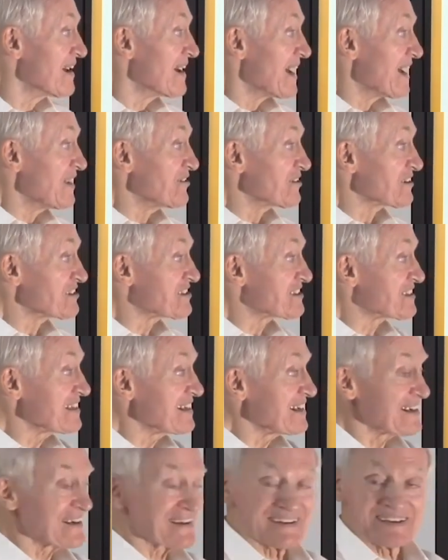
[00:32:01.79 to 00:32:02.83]
And you can
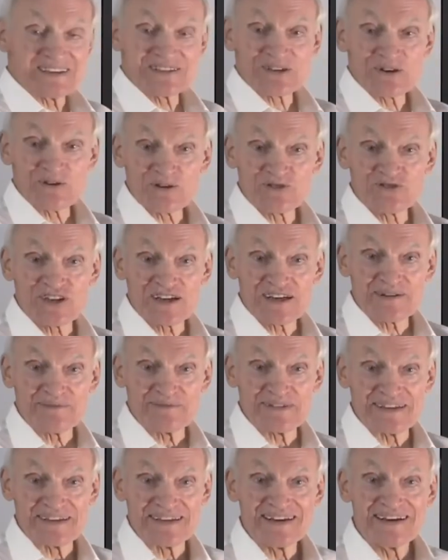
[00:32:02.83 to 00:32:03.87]
see this old
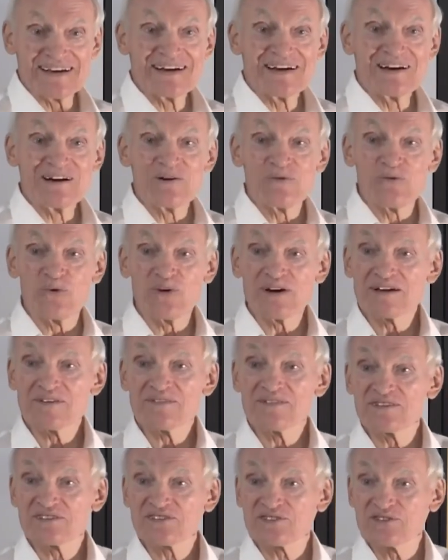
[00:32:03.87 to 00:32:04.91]
gentleman, one of
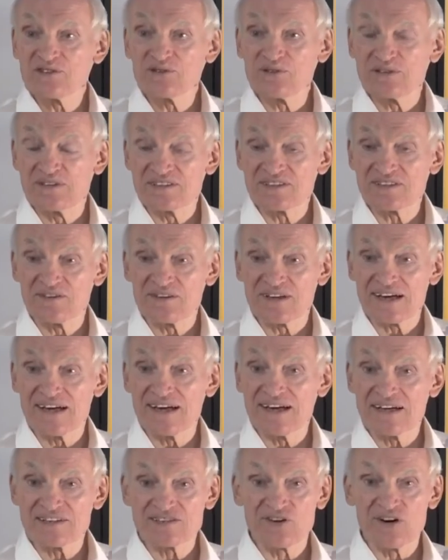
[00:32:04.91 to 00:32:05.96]
the students, okay,
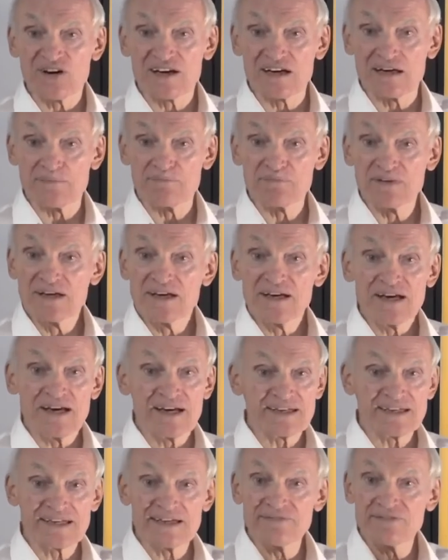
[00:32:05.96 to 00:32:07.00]
has gone up
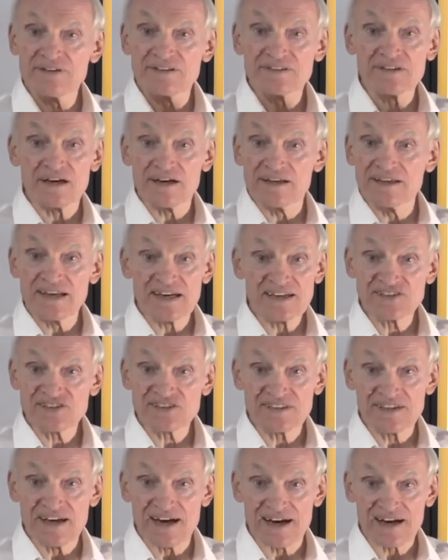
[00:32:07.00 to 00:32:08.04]
and given a nice
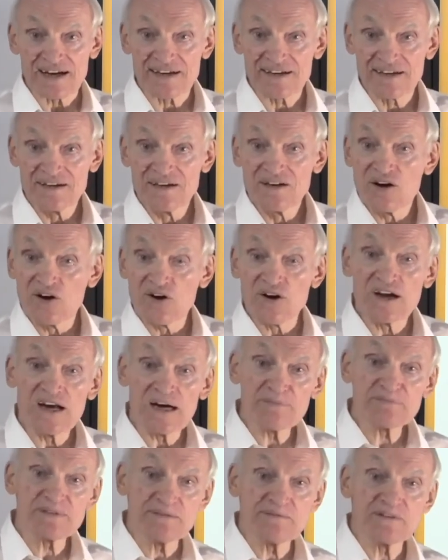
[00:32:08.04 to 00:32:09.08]
snack or
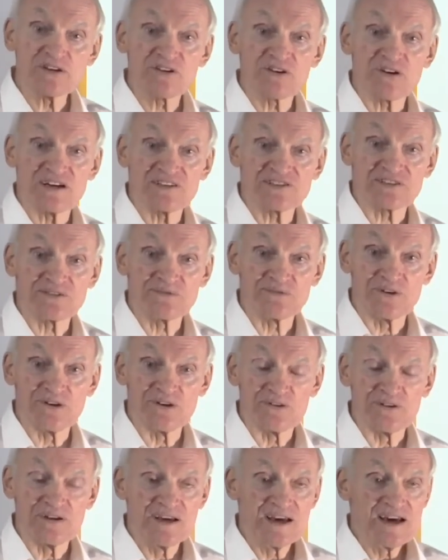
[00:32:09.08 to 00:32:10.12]
helped him across the
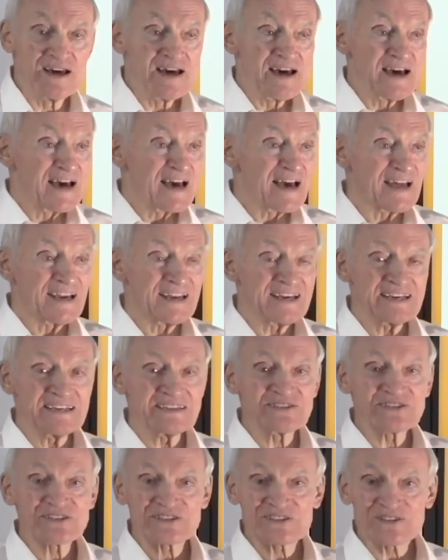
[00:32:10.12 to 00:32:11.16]
road. And he
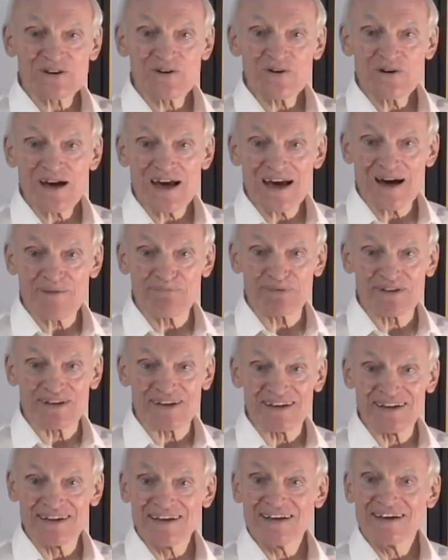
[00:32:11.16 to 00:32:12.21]
is so
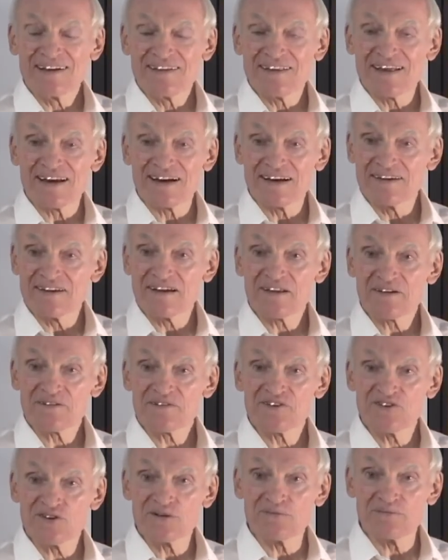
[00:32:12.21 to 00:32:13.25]
happy that another
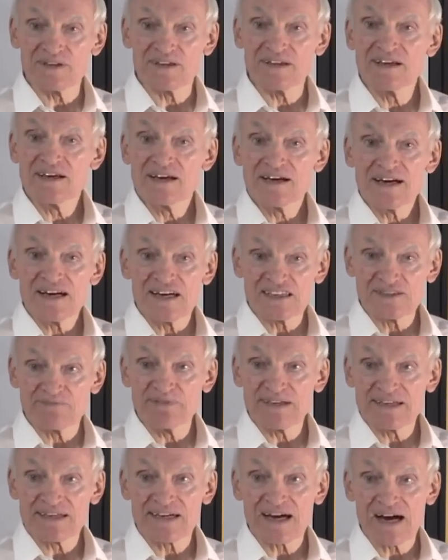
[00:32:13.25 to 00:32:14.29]
human has
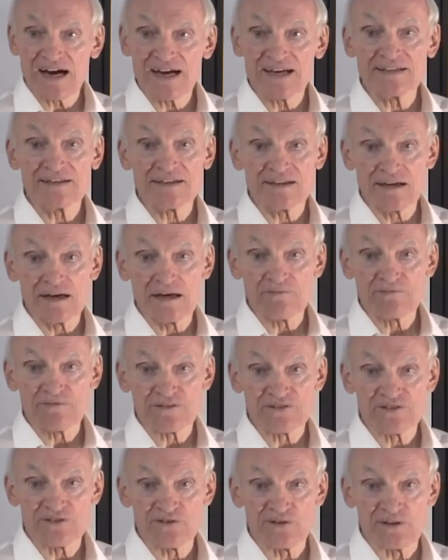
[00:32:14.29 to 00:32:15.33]
been kind and helpful
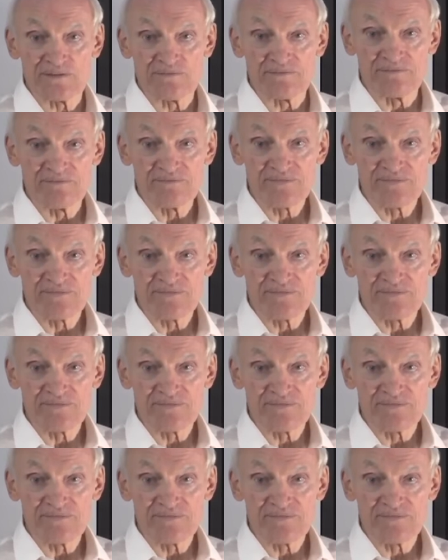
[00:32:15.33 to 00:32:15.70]
to him.